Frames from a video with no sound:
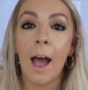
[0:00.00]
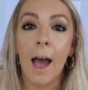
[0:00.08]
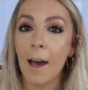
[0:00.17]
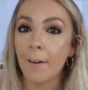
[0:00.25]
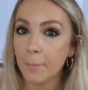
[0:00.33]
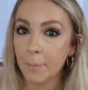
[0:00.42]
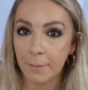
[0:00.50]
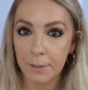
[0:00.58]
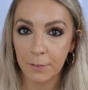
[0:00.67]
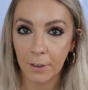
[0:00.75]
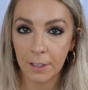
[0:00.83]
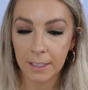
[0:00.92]
Haven't been able
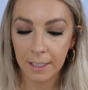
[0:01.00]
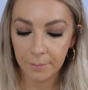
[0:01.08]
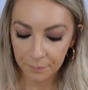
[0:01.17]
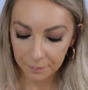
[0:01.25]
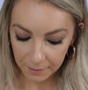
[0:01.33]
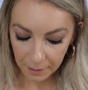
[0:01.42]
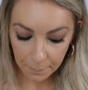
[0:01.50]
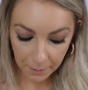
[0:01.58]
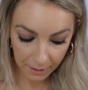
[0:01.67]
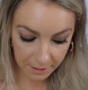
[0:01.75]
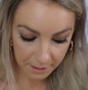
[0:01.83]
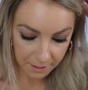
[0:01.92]
to find it,
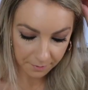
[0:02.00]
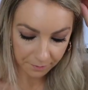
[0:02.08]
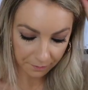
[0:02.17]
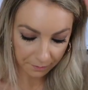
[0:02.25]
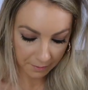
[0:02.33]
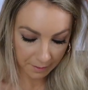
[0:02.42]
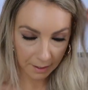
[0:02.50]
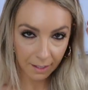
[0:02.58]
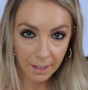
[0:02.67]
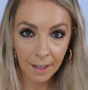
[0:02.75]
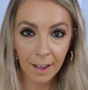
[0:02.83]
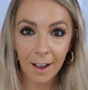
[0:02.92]
but
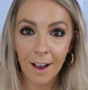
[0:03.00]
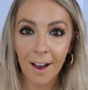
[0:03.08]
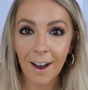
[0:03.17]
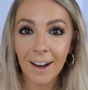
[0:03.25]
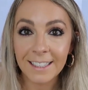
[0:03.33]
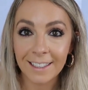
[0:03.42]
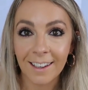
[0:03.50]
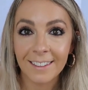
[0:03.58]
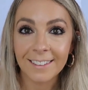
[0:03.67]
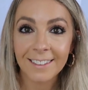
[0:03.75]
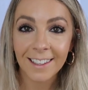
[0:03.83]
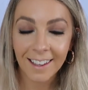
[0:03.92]
I did
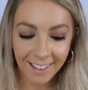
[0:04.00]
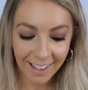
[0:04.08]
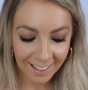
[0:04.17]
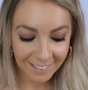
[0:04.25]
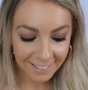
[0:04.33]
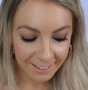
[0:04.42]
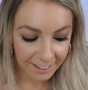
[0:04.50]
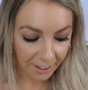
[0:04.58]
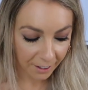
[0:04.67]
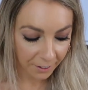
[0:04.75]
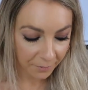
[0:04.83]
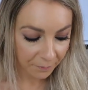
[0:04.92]
again.
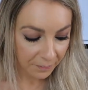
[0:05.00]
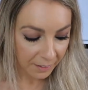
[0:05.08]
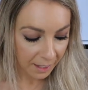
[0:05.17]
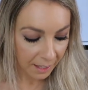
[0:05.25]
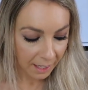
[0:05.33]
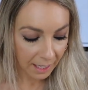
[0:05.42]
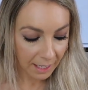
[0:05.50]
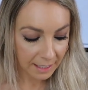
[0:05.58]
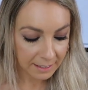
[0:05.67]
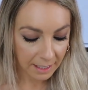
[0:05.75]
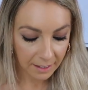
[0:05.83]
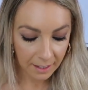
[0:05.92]
So it
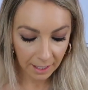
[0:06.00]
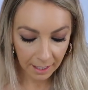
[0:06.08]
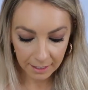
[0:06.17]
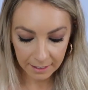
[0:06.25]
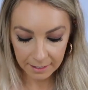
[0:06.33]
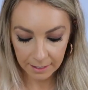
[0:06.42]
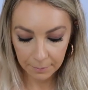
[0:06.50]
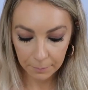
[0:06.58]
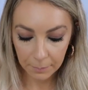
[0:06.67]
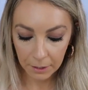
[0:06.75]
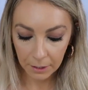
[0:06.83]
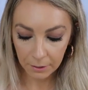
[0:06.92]
is this
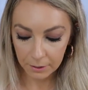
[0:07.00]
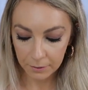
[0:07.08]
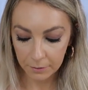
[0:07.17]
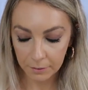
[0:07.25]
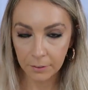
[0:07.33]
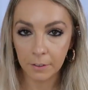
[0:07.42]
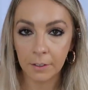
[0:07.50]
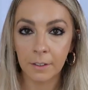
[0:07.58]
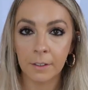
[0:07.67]
beautiful